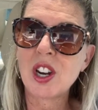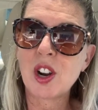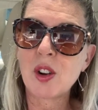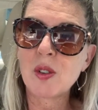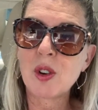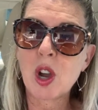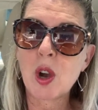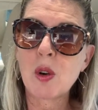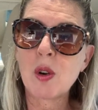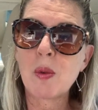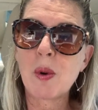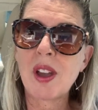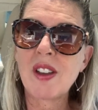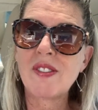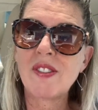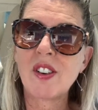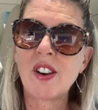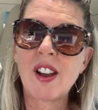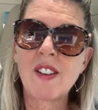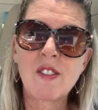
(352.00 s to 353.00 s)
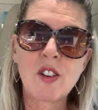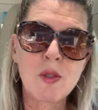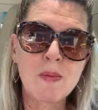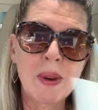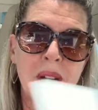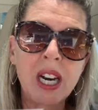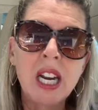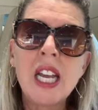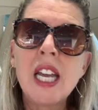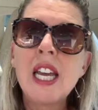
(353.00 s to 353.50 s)
go away forever.
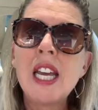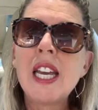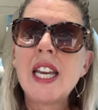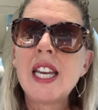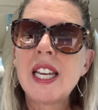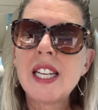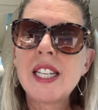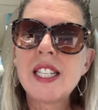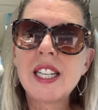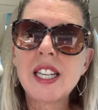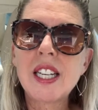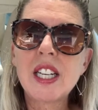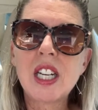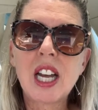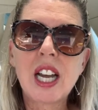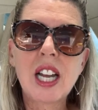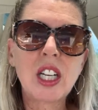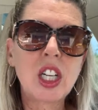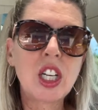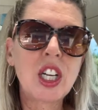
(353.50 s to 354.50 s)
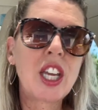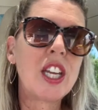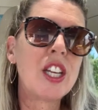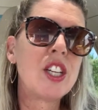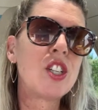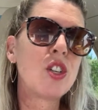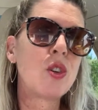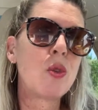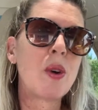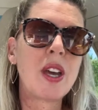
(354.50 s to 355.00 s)
But he did look
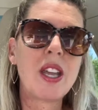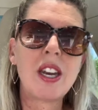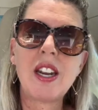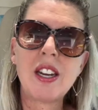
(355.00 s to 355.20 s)
into it,